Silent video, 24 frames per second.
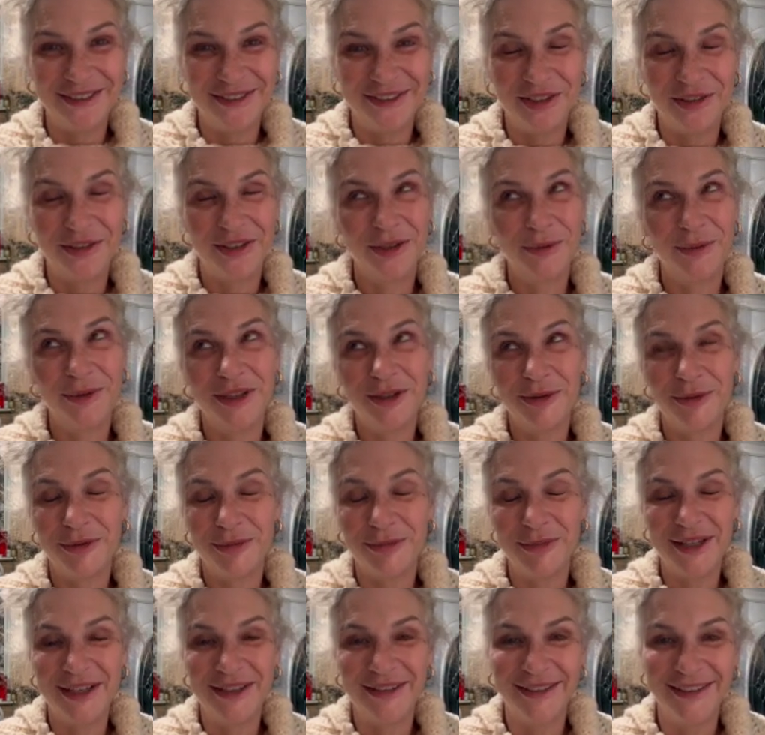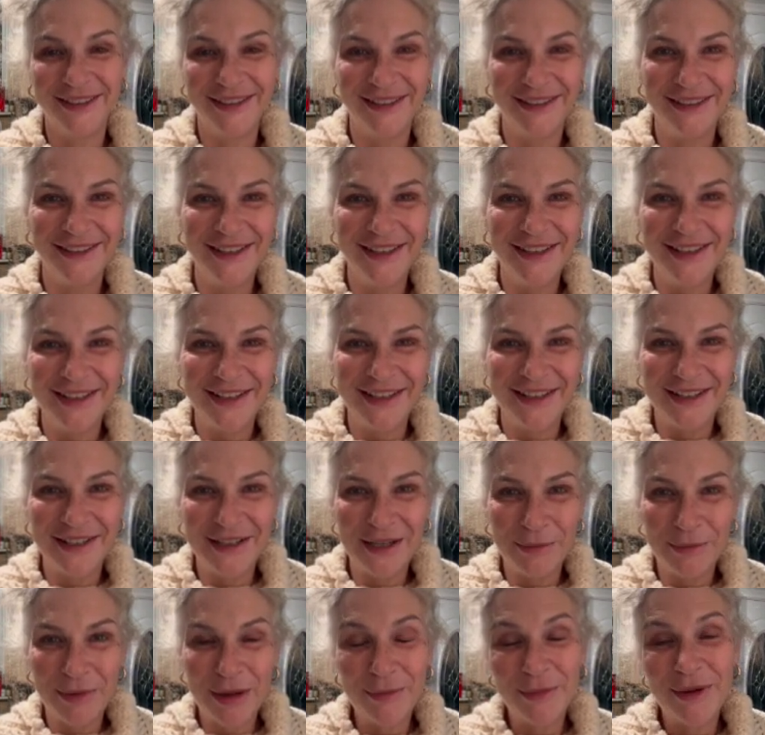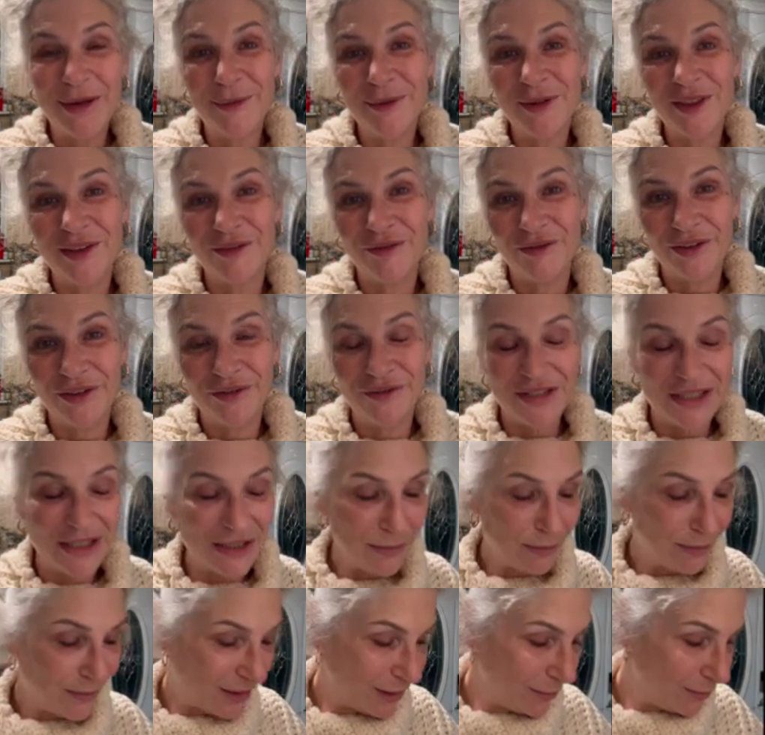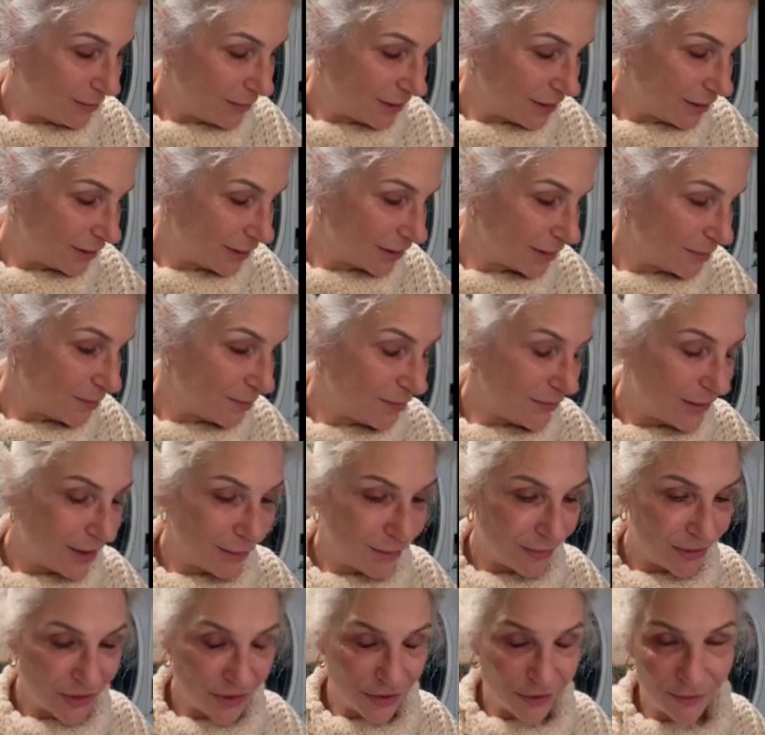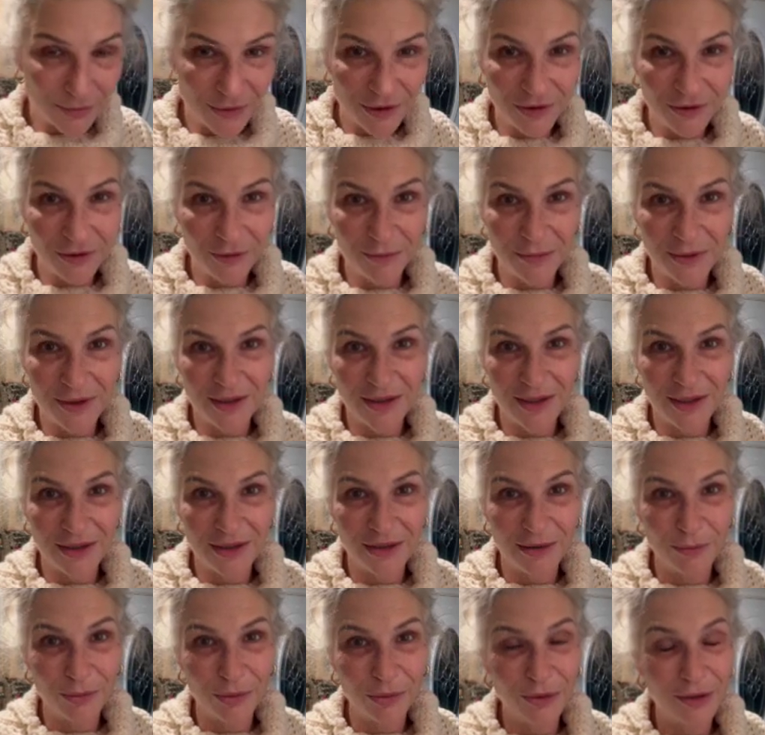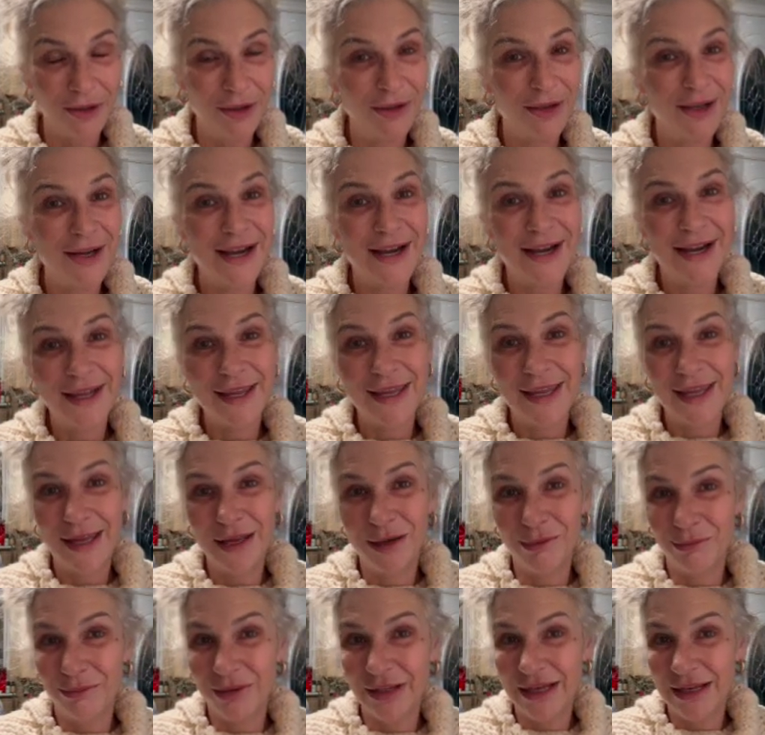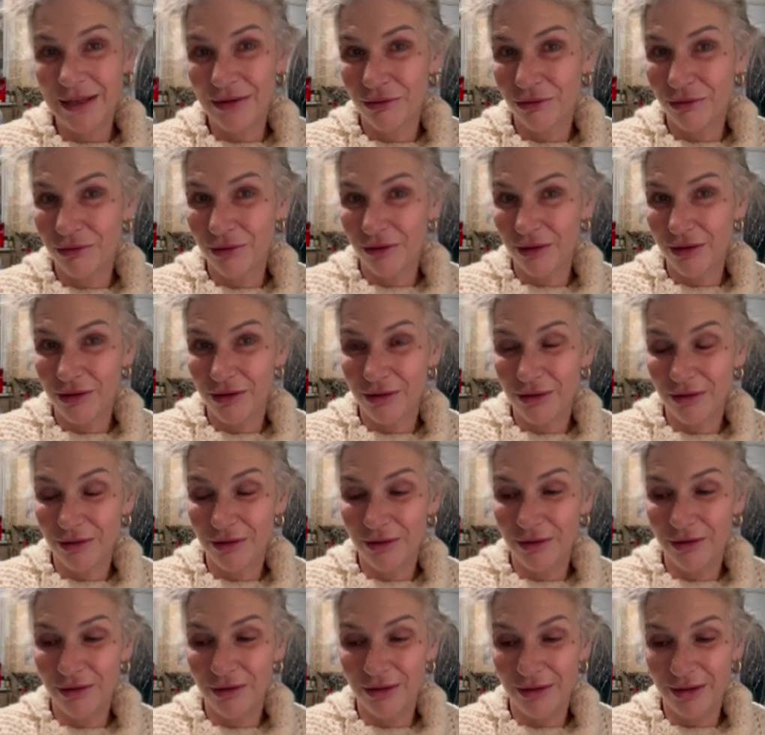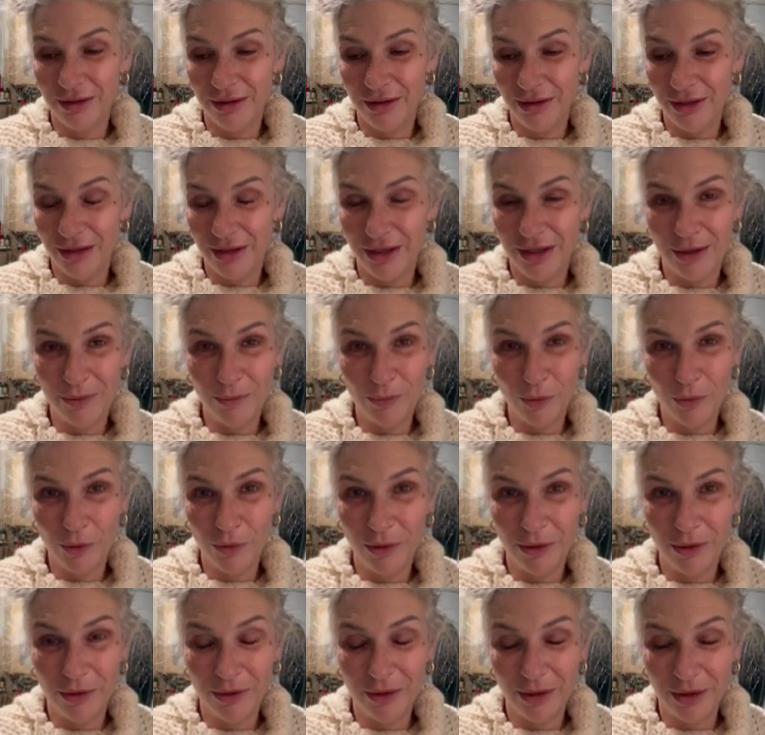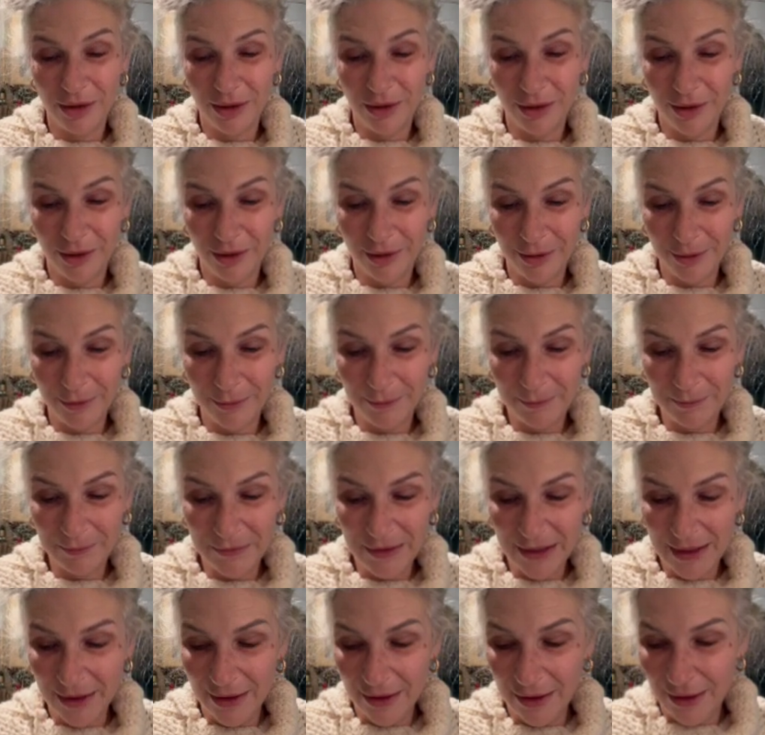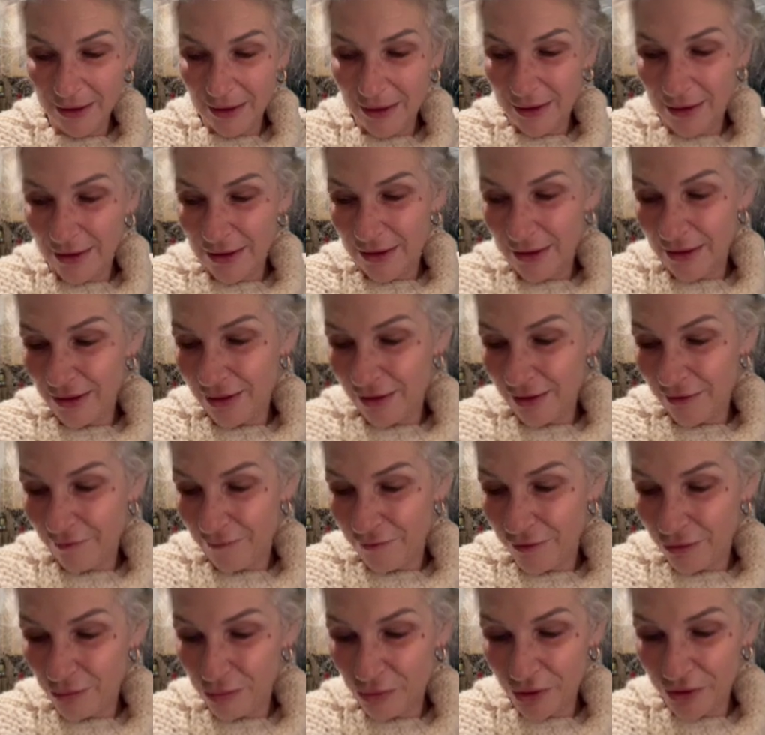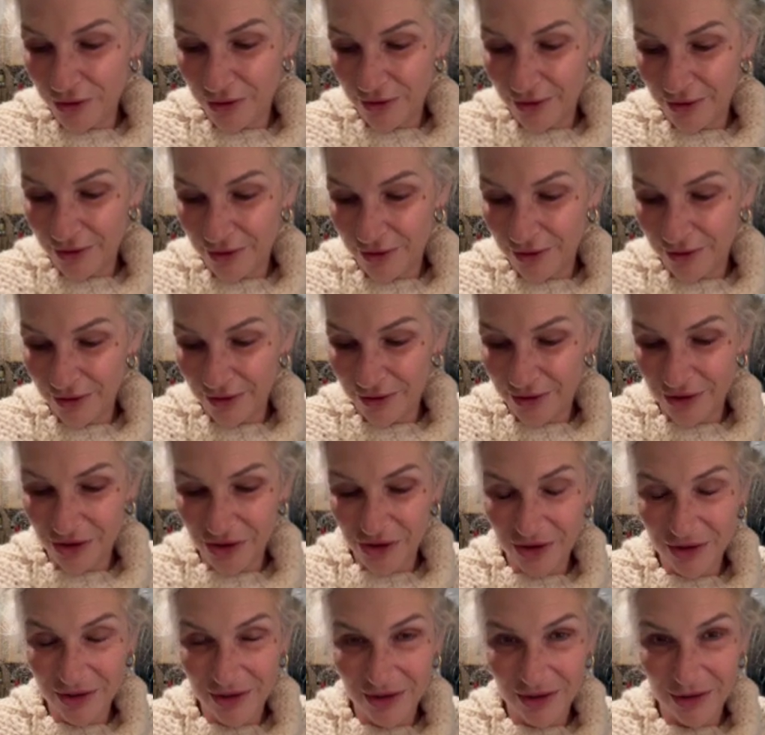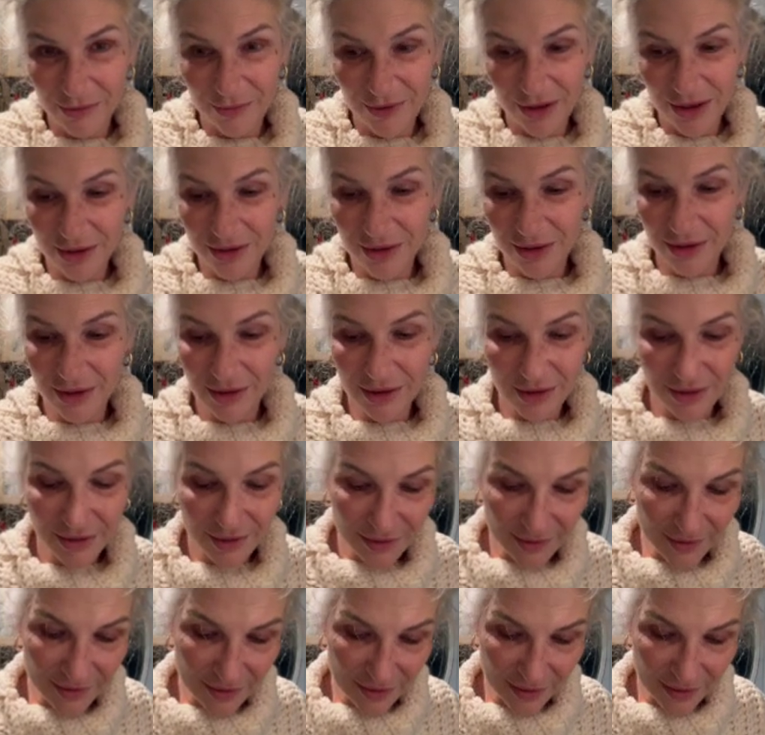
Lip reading: Oh, here we go with math again. I'm at the 15-minute mark. My mushroom soup is yet to boil. I can't blather along anymore. I got a few more additions to make to this.